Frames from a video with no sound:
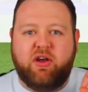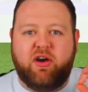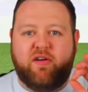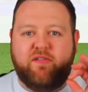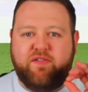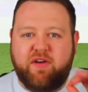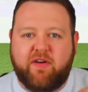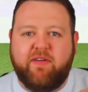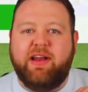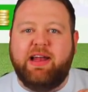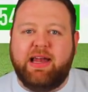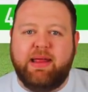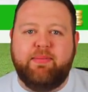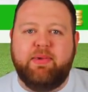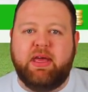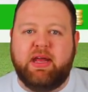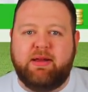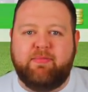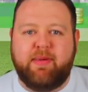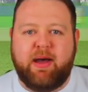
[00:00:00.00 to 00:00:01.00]
got a very
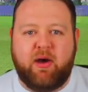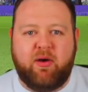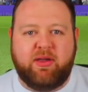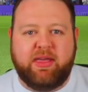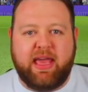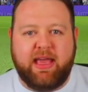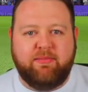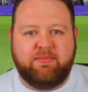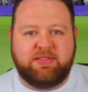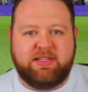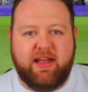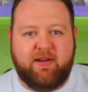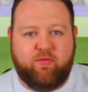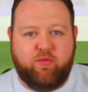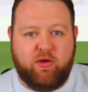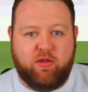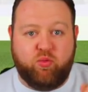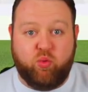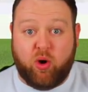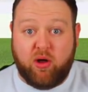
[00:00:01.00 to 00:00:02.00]
limited amount of games
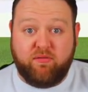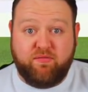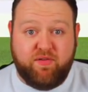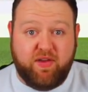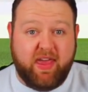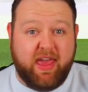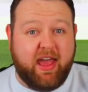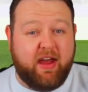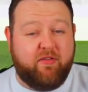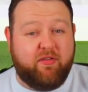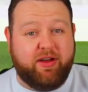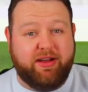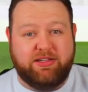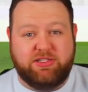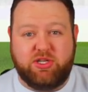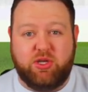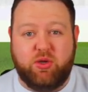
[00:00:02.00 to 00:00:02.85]
left with one Vieira and